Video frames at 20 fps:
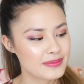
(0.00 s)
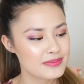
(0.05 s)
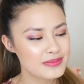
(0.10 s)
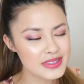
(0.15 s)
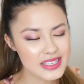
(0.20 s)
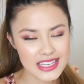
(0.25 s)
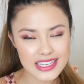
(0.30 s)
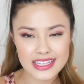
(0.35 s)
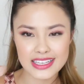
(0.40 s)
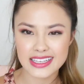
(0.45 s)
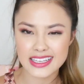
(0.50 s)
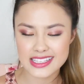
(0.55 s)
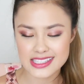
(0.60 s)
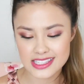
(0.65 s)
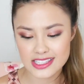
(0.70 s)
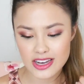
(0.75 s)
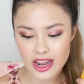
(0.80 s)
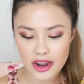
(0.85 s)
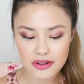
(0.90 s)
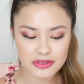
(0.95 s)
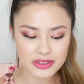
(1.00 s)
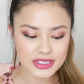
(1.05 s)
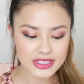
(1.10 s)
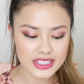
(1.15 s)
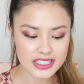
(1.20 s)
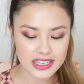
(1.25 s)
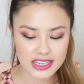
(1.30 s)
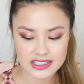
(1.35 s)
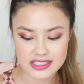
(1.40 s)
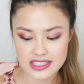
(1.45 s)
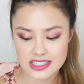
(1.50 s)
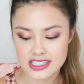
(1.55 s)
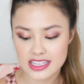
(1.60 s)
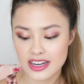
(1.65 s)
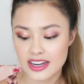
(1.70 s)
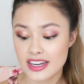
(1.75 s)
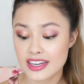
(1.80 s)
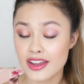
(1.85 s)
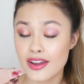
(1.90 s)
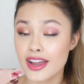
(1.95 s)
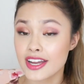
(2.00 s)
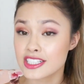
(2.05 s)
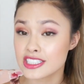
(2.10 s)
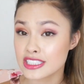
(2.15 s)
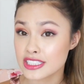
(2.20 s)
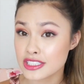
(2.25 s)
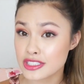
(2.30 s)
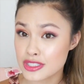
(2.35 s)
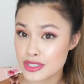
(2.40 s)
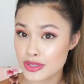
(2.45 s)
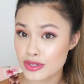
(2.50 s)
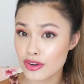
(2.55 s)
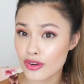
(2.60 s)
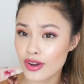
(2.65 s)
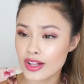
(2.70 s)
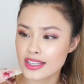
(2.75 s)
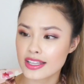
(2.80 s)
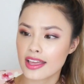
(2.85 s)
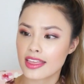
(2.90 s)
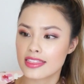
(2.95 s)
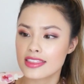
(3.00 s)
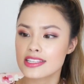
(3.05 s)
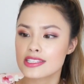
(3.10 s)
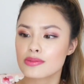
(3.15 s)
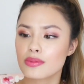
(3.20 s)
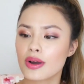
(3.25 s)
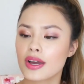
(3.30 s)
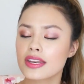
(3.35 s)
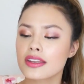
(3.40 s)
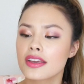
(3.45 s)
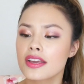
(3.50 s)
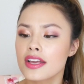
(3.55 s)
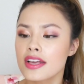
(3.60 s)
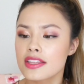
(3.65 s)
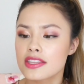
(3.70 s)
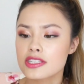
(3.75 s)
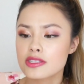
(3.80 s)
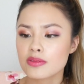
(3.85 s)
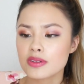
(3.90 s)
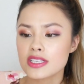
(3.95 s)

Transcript: it's not really necessary. Now I actually do like this one. This